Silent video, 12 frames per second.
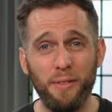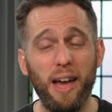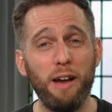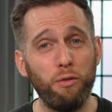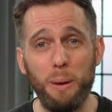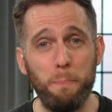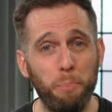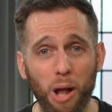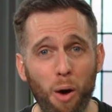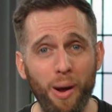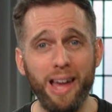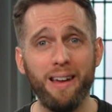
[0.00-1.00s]
that if we
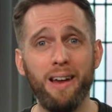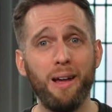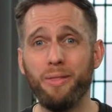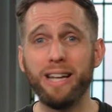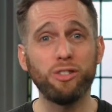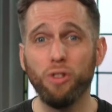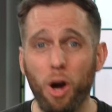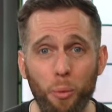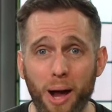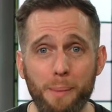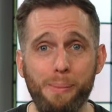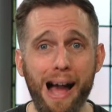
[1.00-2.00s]
blow it, there's no
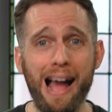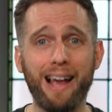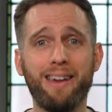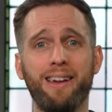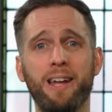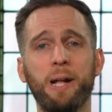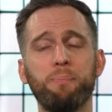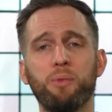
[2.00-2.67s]
way back.